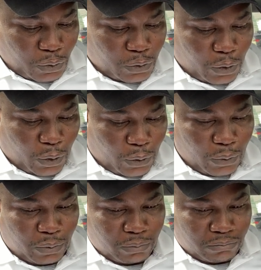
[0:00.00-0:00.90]

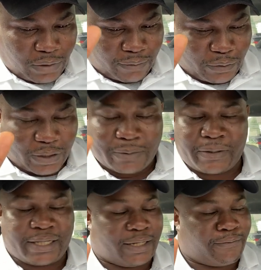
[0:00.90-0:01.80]
So I've talked
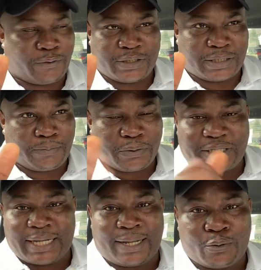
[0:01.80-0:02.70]
about that. For example,
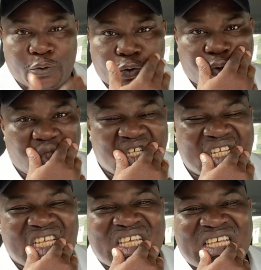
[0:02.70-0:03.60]
Tiger Woods.
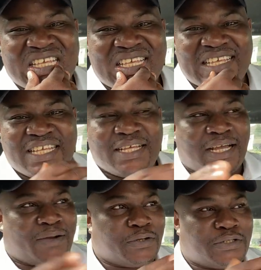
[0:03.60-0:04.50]

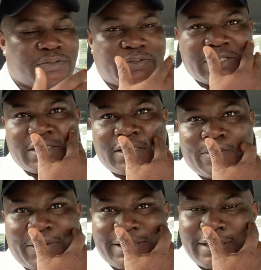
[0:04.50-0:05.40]
I was reading
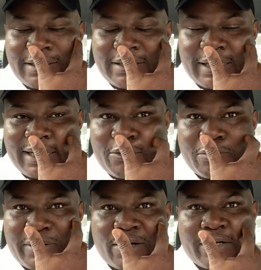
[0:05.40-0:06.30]
about Tiger
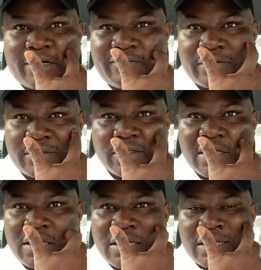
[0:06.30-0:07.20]
Woods biography.
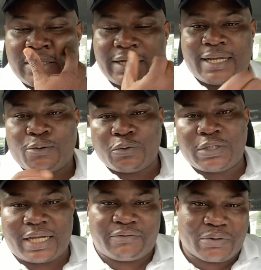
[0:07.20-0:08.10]
Tiger
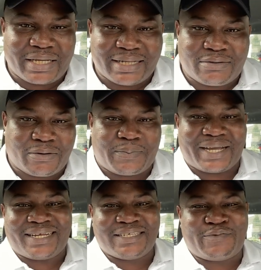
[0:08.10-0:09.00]
Woods have to get up
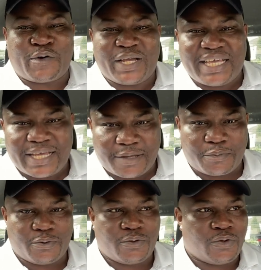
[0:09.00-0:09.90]
at least 4 a.m.